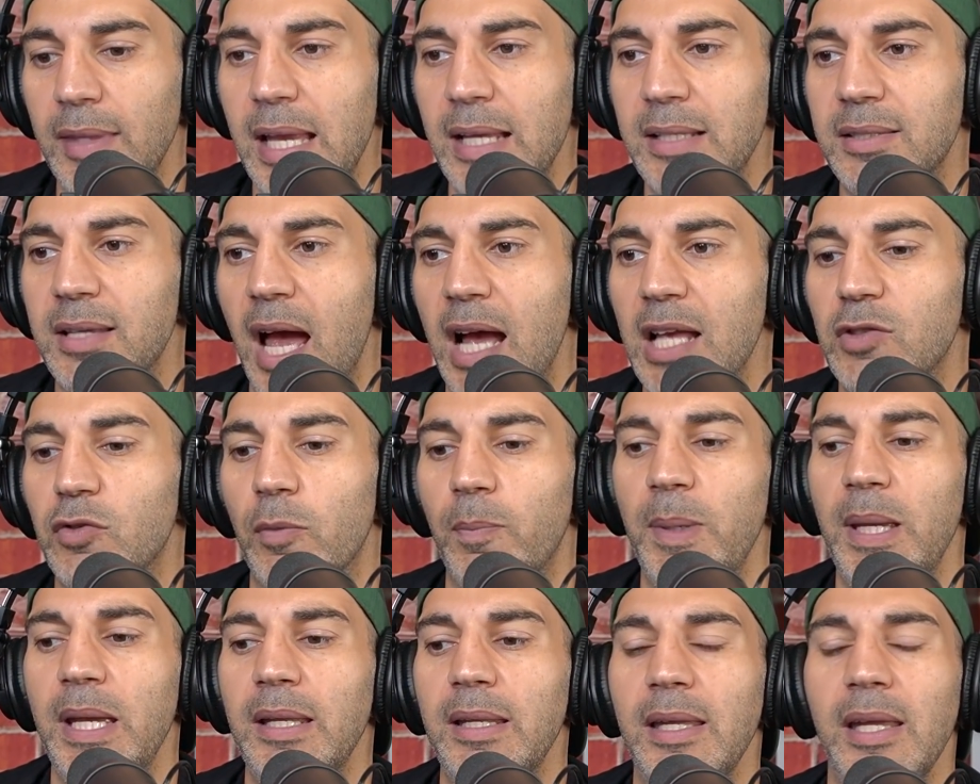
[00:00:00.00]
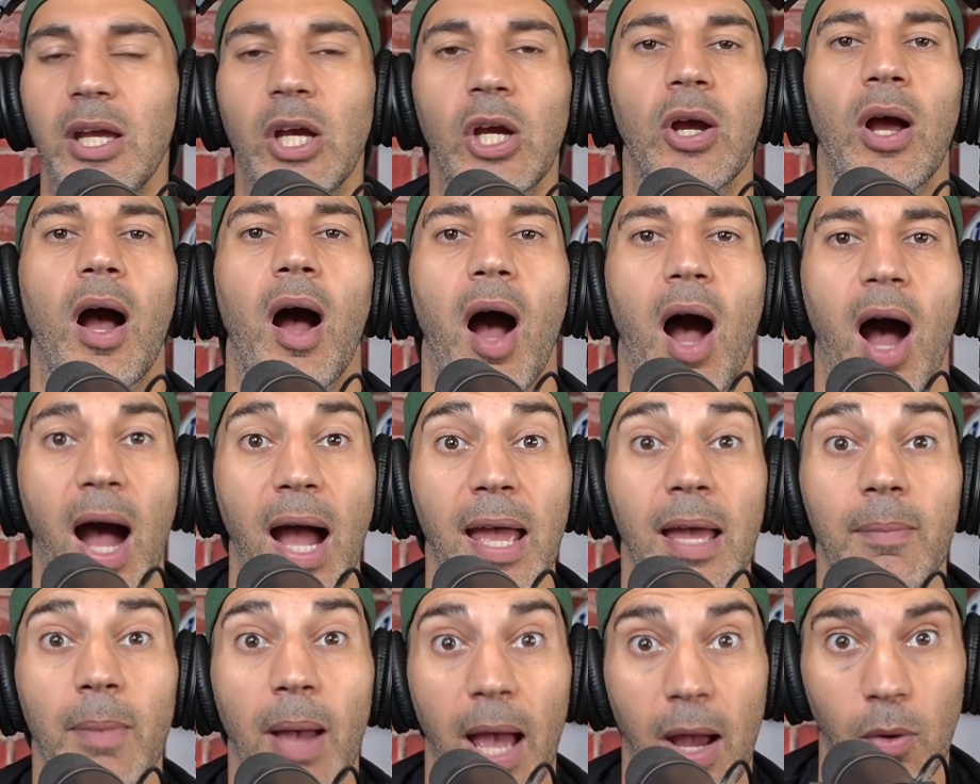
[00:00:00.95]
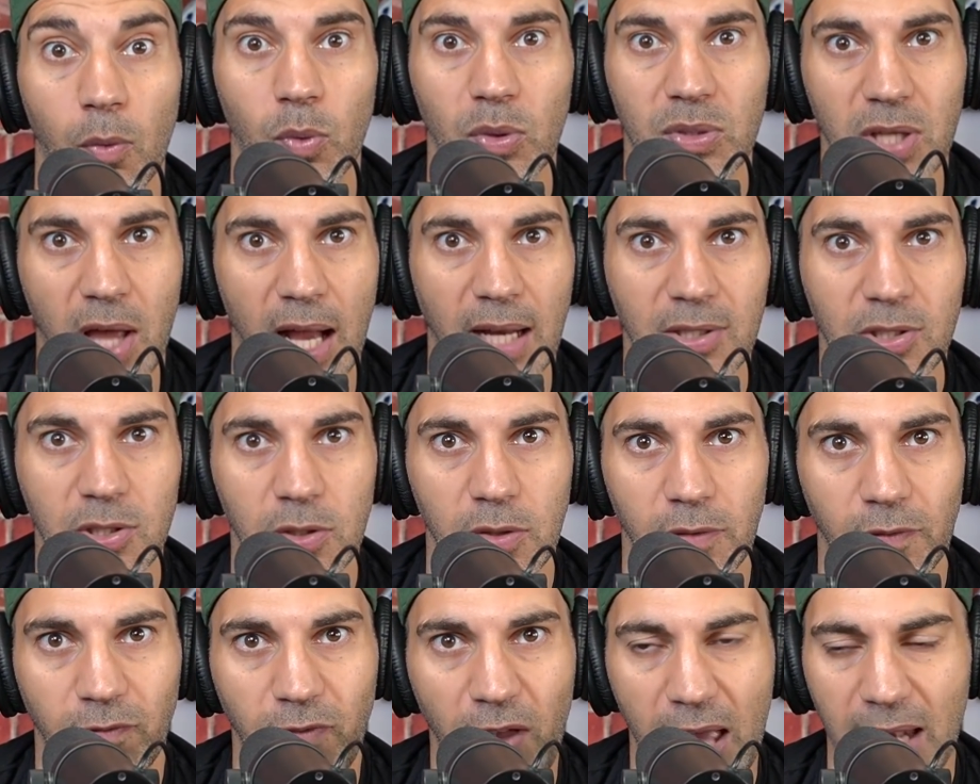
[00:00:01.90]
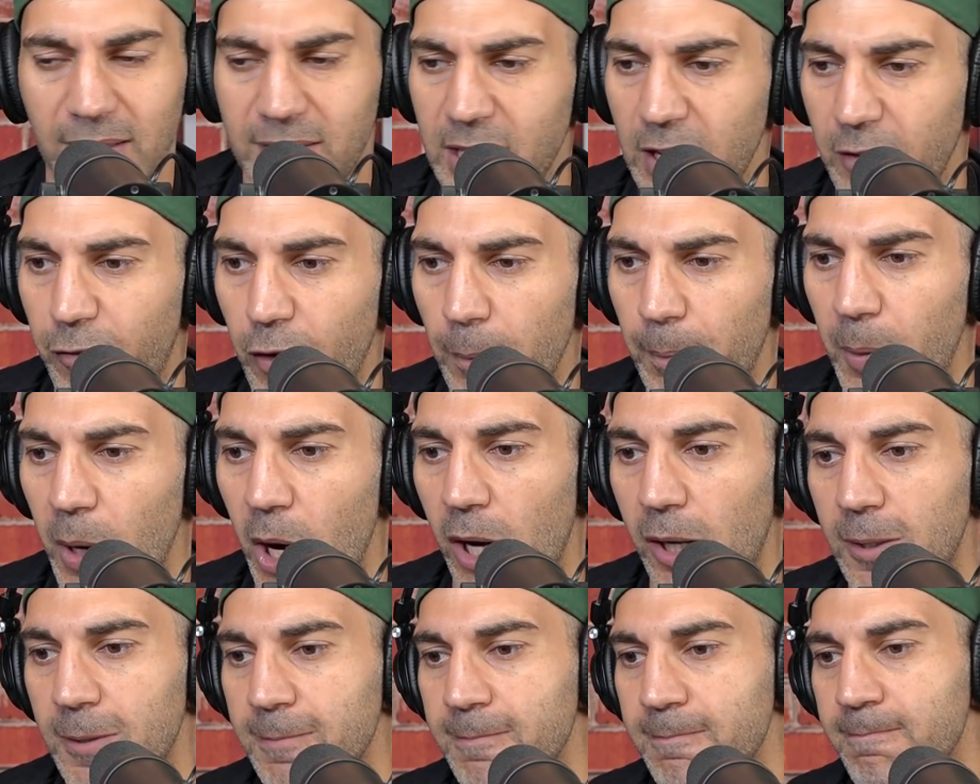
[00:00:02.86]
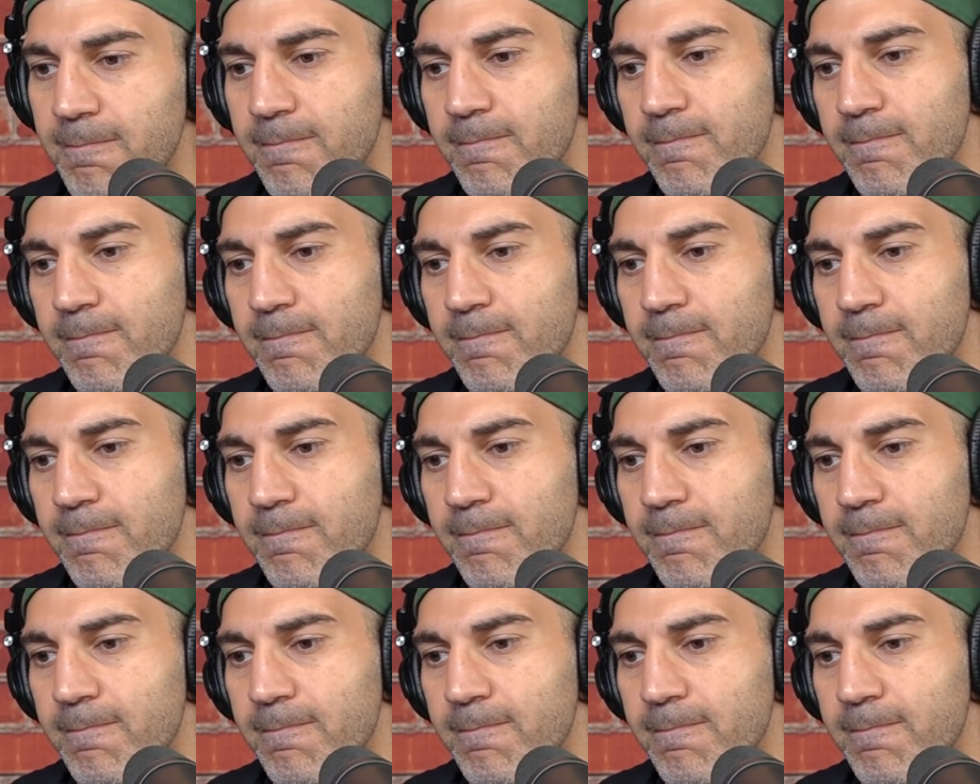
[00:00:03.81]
Thanks, guys, for being here. I am out. We'll talk soon. Fantasy football.